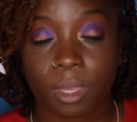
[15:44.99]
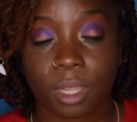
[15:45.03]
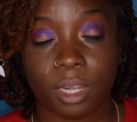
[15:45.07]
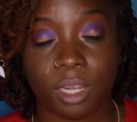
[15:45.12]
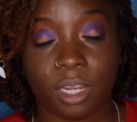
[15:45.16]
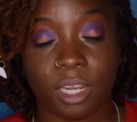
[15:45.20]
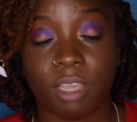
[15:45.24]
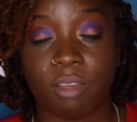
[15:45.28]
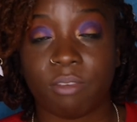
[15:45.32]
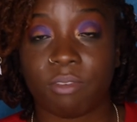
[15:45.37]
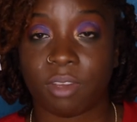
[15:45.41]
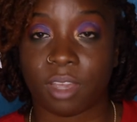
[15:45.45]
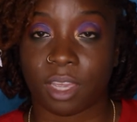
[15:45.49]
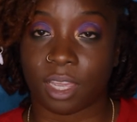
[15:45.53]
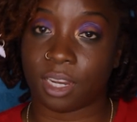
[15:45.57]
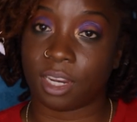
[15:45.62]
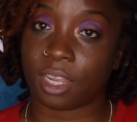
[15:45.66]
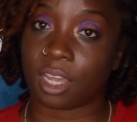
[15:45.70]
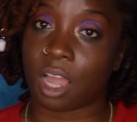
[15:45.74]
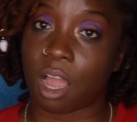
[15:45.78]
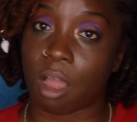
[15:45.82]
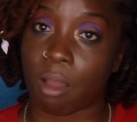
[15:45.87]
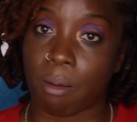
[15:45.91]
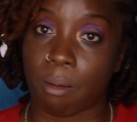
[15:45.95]
leave it in
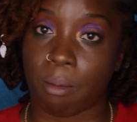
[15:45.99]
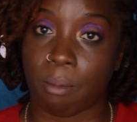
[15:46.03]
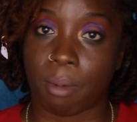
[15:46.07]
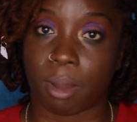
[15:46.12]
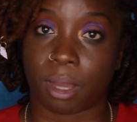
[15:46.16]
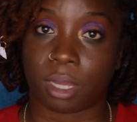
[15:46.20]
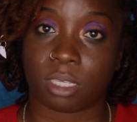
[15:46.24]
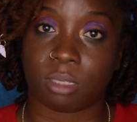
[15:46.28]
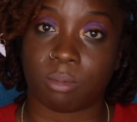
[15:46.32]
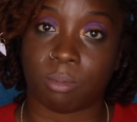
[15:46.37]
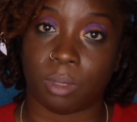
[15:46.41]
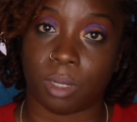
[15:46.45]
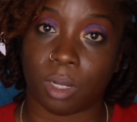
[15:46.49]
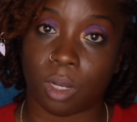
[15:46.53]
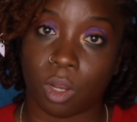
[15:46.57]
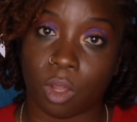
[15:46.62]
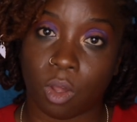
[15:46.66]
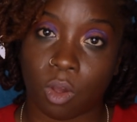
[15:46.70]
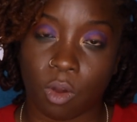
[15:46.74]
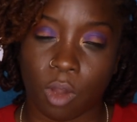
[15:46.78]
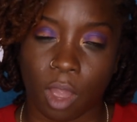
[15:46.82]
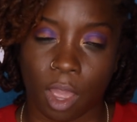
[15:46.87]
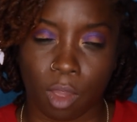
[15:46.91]
the comment box below.